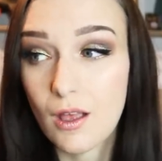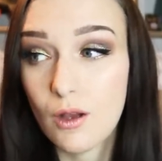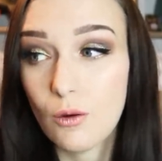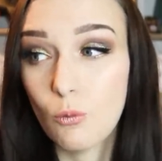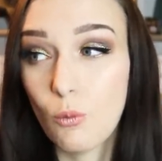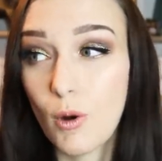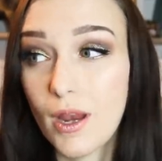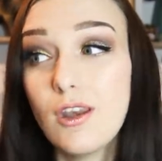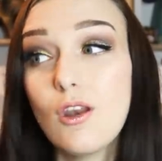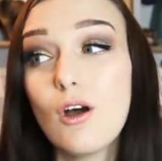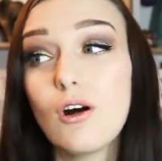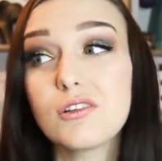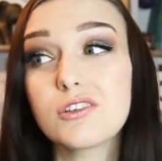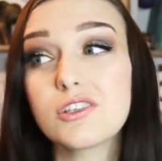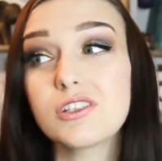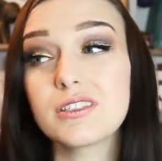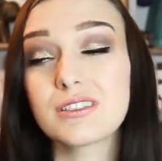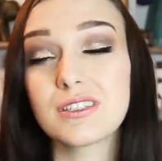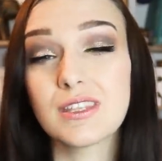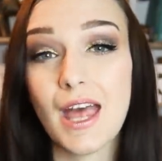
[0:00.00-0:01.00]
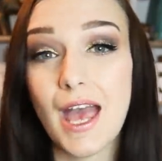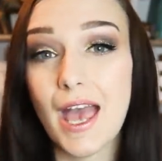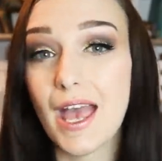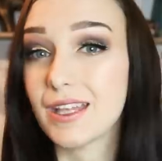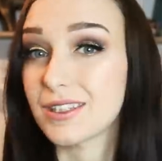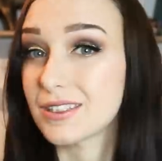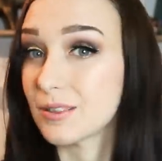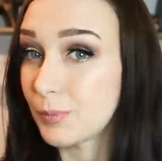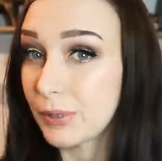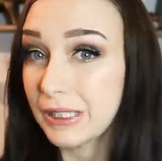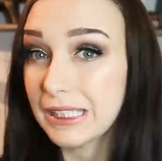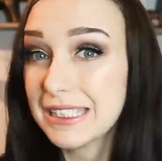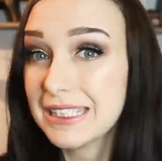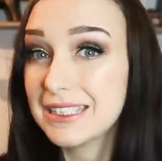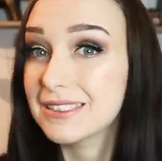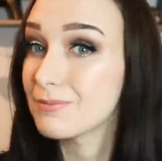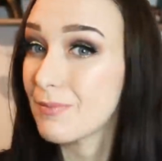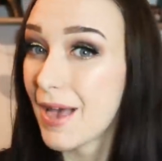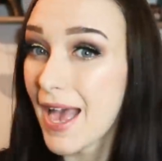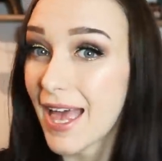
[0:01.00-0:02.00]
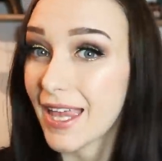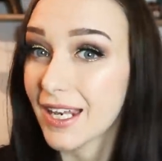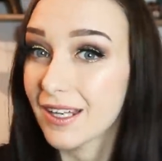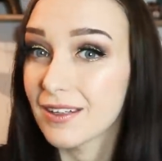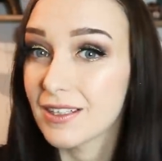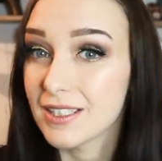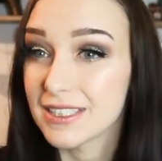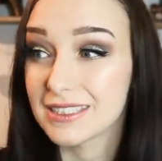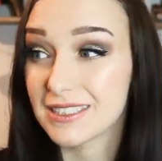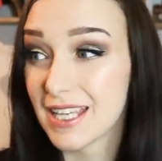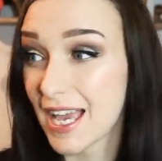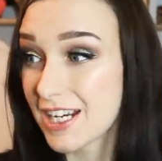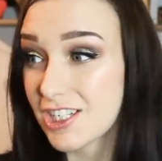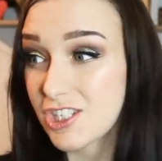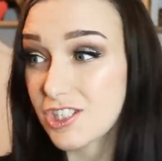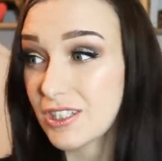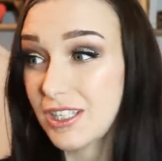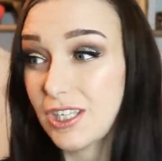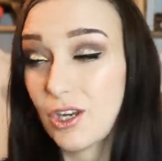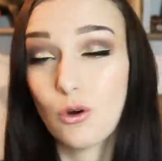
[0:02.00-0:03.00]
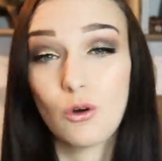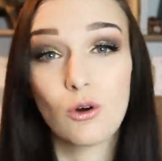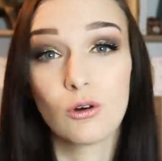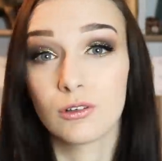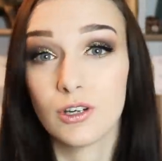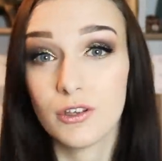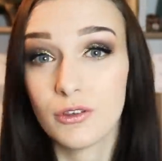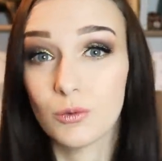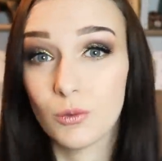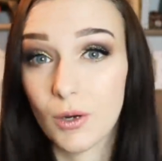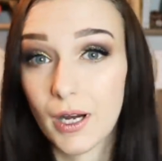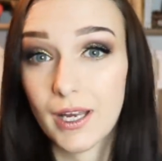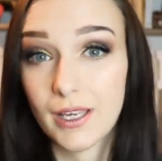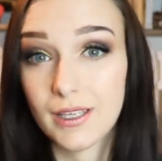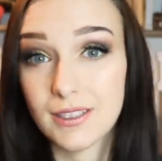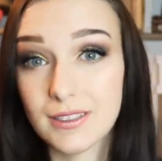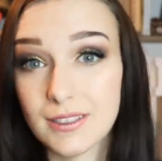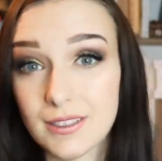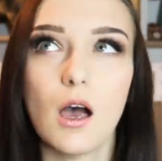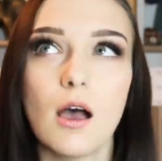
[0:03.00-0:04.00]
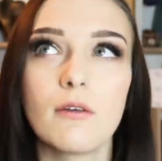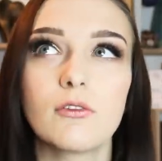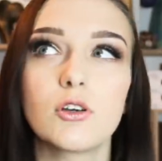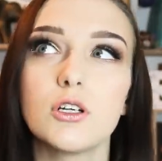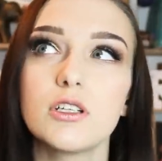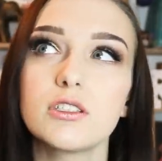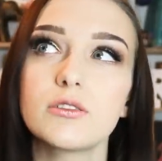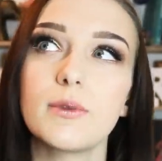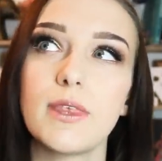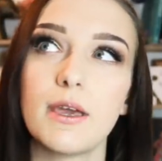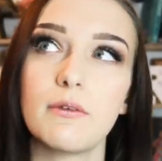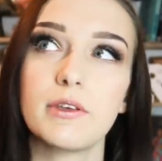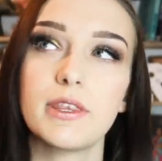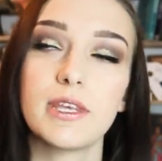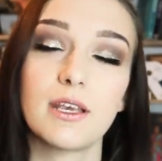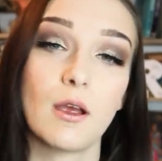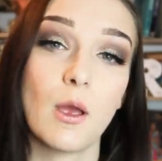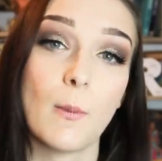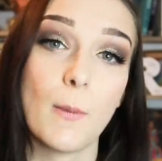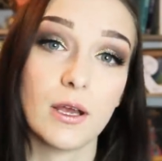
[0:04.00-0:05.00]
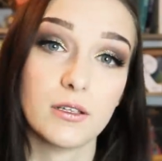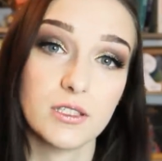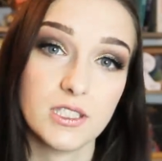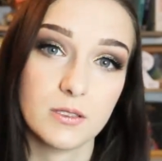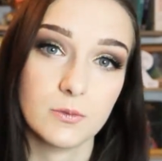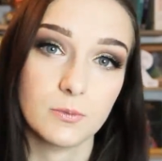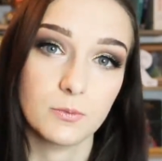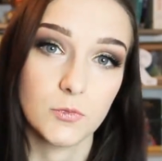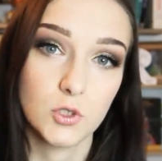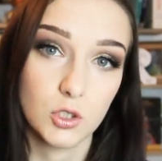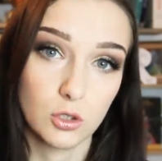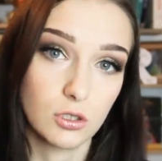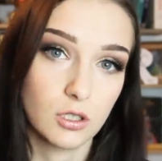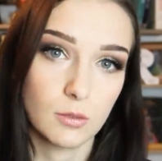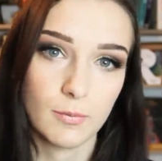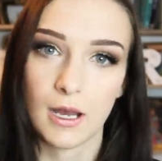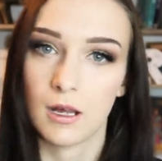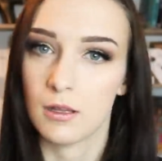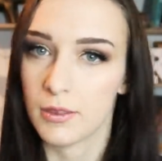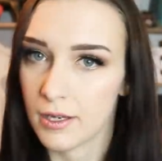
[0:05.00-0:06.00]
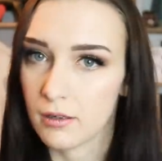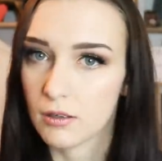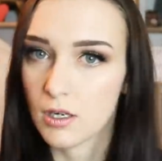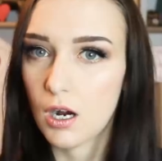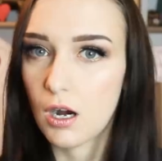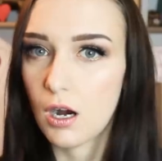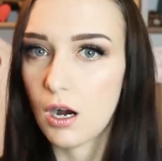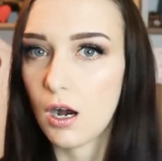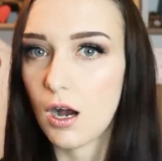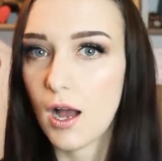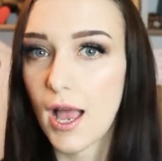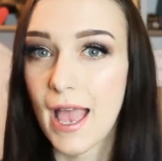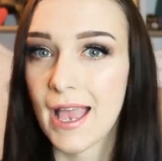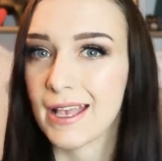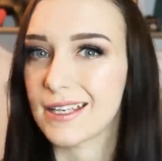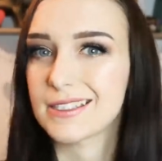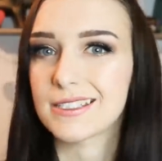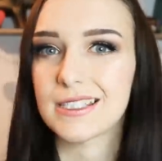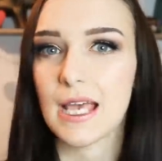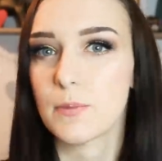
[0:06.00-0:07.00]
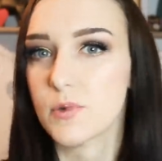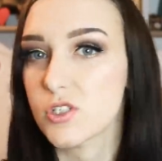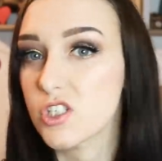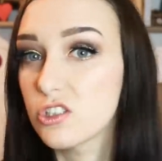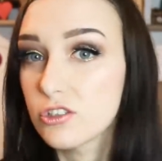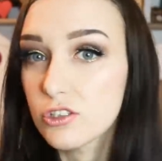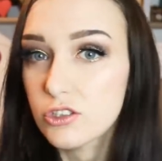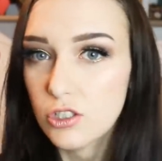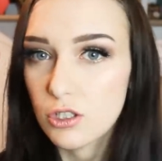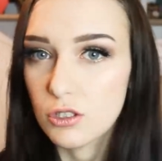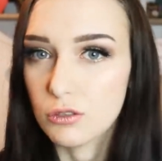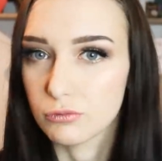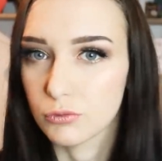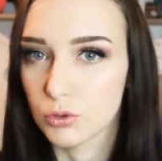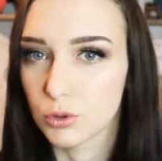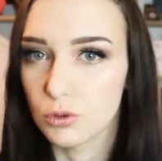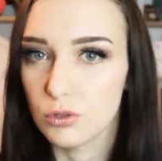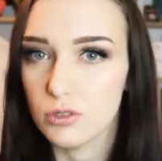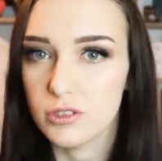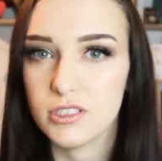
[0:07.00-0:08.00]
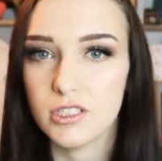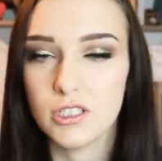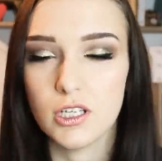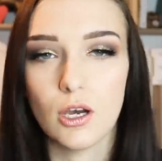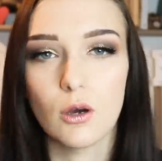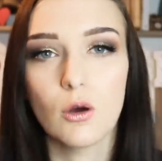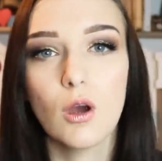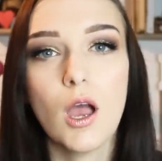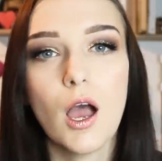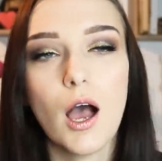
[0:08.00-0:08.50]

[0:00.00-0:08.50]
We're not just there to please men, sexually or otherwise. Of course, with everything I'm about to talk about, there are exceptions to the rules, you know.